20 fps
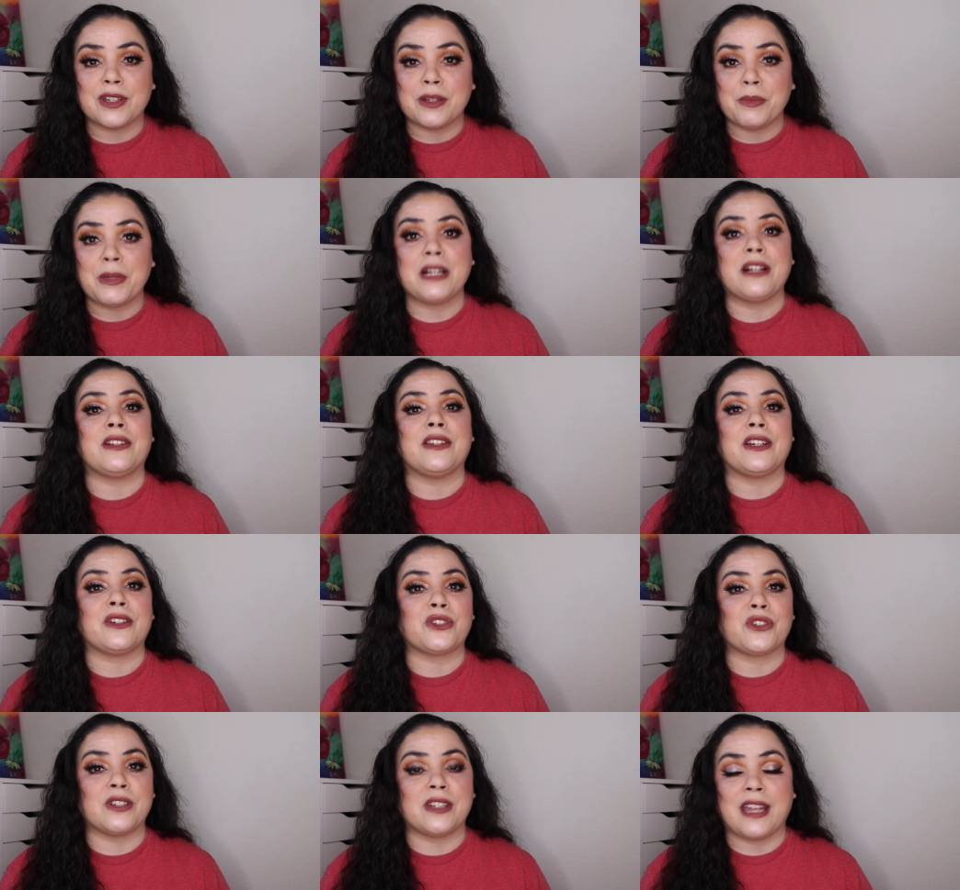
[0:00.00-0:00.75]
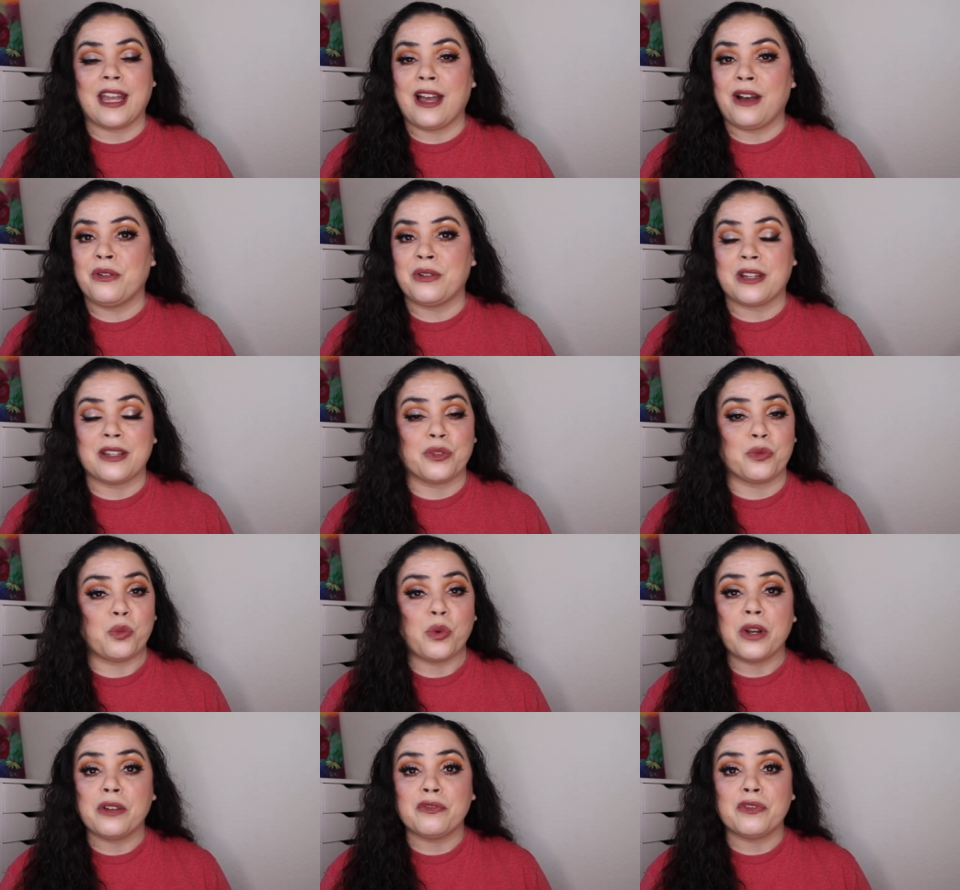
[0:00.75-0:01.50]
in my collection count as
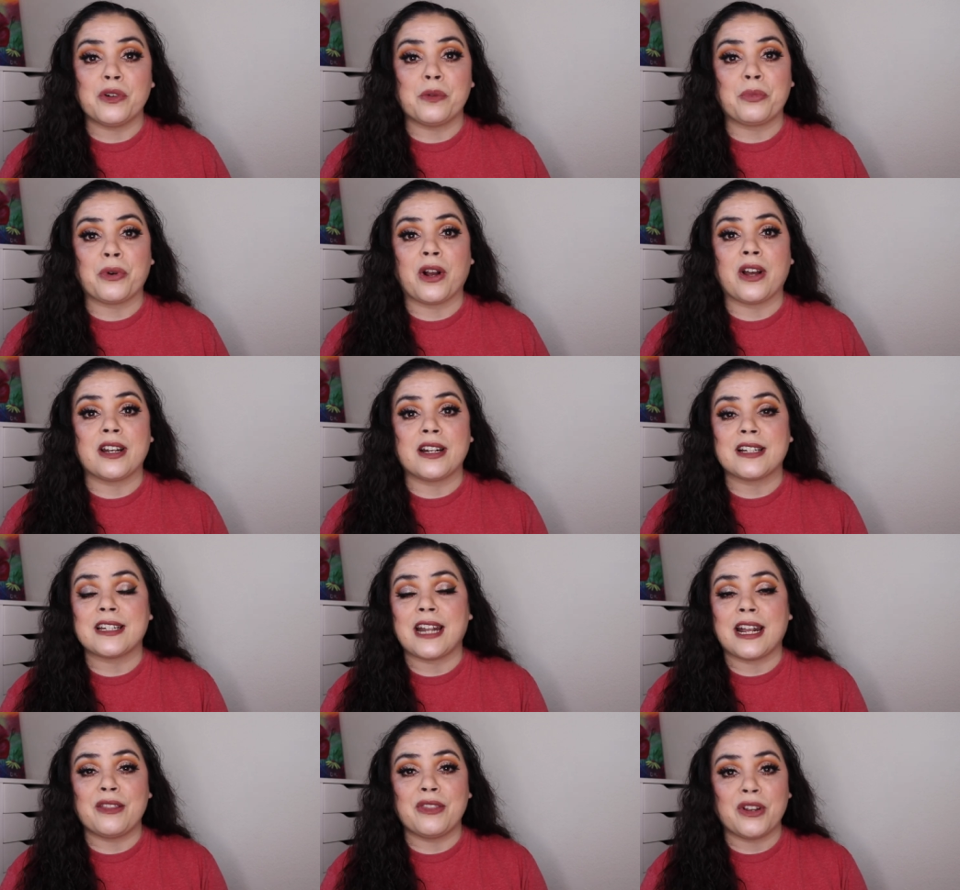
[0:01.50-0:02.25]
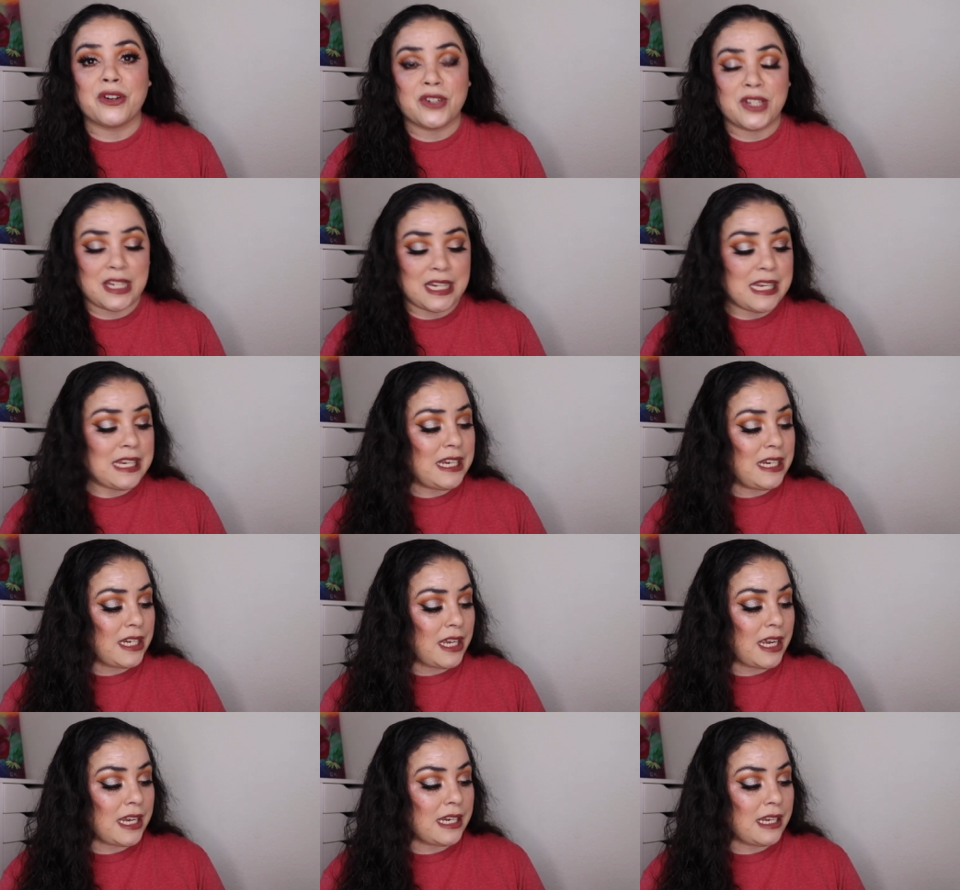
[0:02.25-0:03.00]
one full product and they're
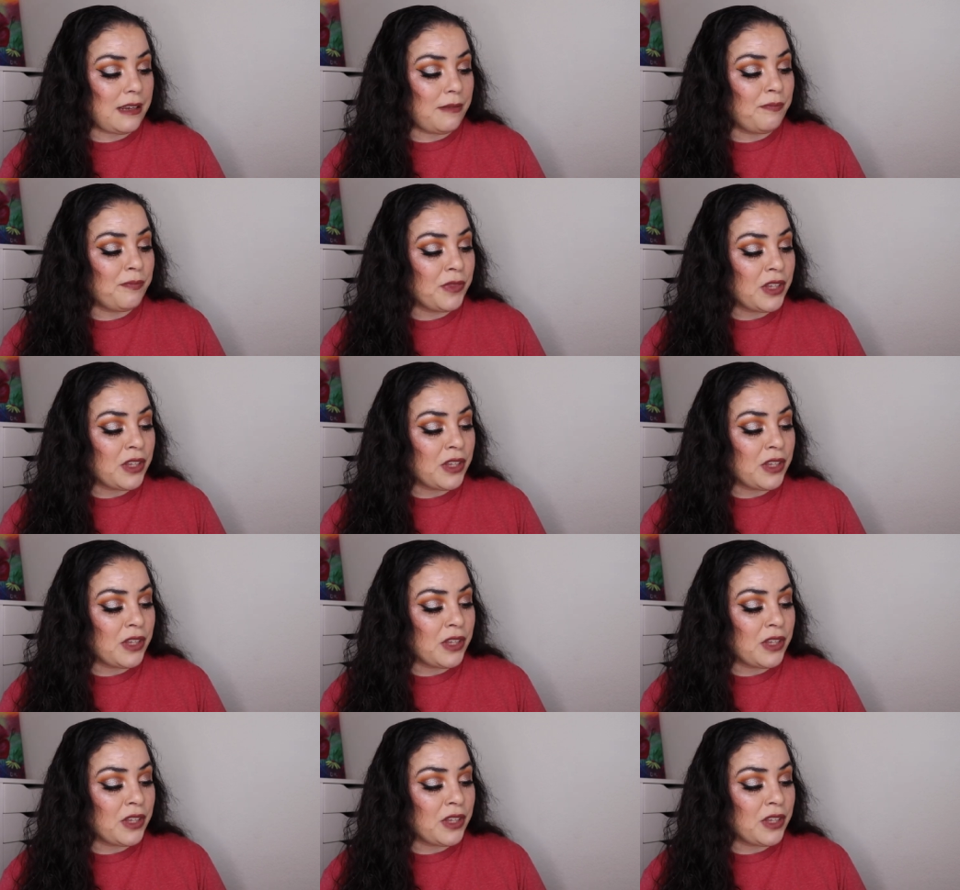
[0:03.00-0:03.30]
teeny tiny.